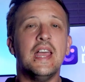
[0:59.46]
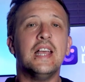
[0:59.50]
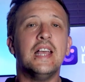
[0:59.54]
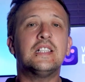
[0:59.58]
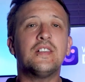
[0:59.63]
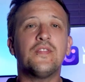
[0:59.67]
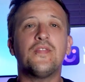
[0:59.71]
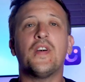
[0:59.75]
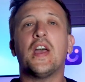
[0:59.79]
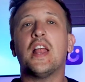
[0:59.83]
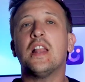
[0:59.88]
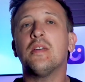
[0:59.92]
It's
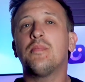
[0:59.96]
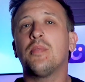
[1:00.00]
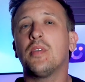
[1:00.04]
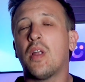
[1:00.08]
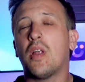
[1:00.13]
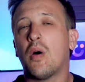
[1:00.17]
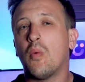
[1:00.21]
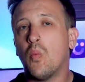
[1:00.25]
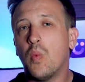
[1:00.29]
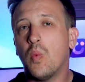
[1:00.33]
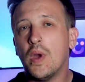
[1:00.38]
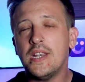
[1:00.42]
available
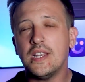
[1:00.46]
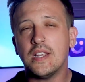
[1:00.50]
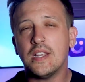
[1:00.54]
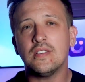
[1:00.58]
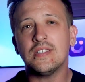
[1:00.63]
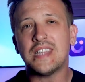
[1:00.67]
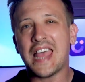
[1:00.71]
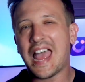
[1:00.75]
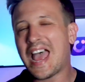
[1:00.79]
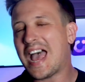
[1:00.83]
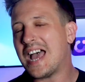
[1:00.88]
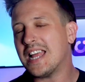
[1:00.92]
on
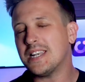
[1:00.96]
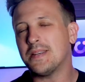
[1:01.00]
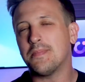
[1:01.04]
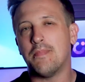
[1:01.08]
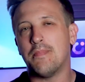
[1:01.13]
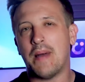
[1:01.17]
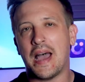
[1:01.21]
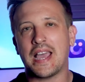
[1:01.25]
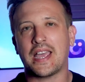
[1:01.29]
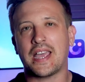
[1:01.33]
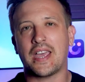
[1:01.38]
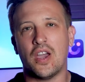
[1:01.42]
Windows and
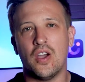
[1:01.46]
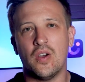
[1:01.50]
Mac